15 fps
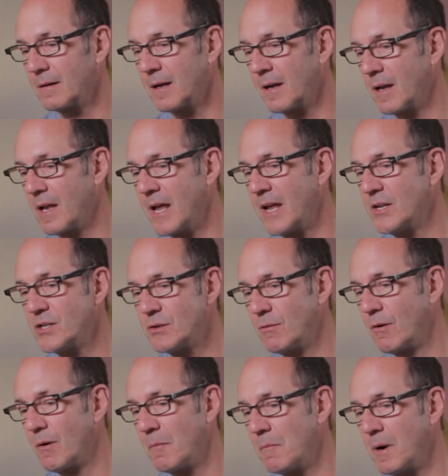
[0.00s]
lens
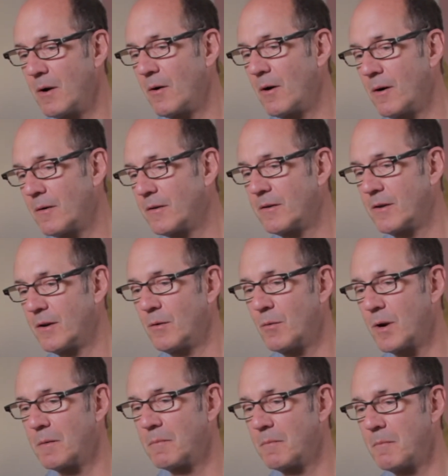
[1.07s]
or a mirror to
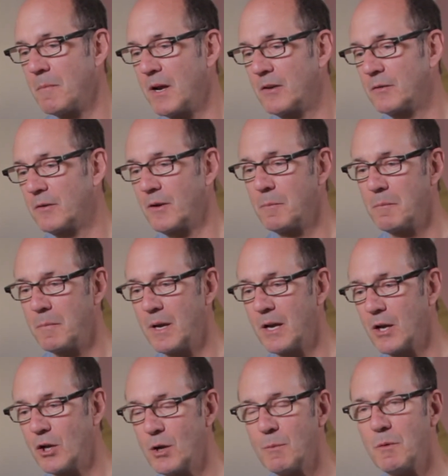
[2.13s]
what makes
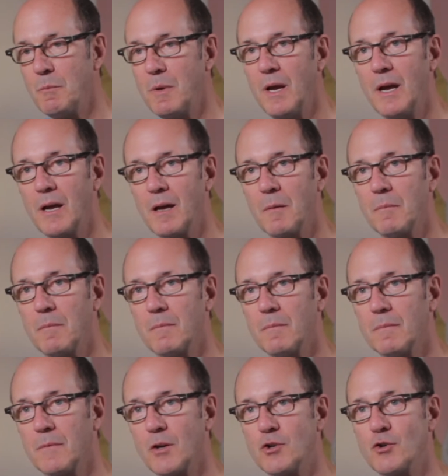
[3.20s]
being a human being
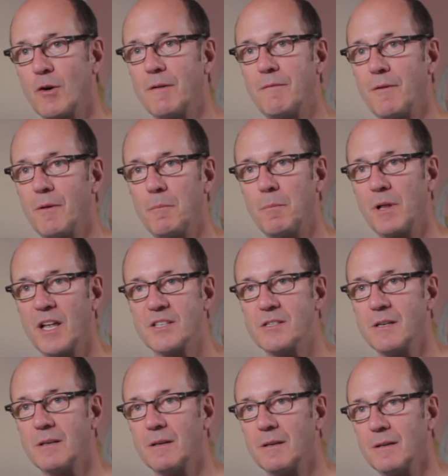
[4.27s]
a joyful,
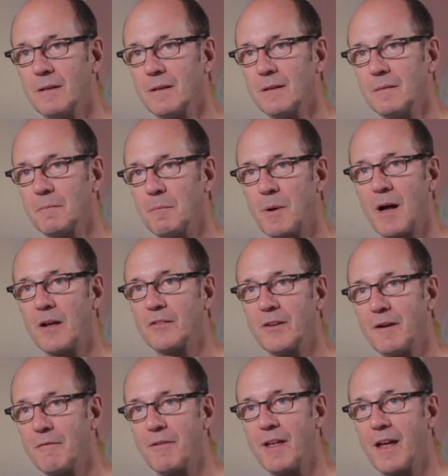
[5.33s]
pleasant,
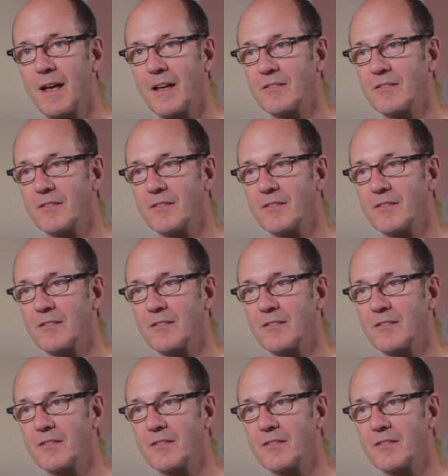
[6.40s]
positive thing.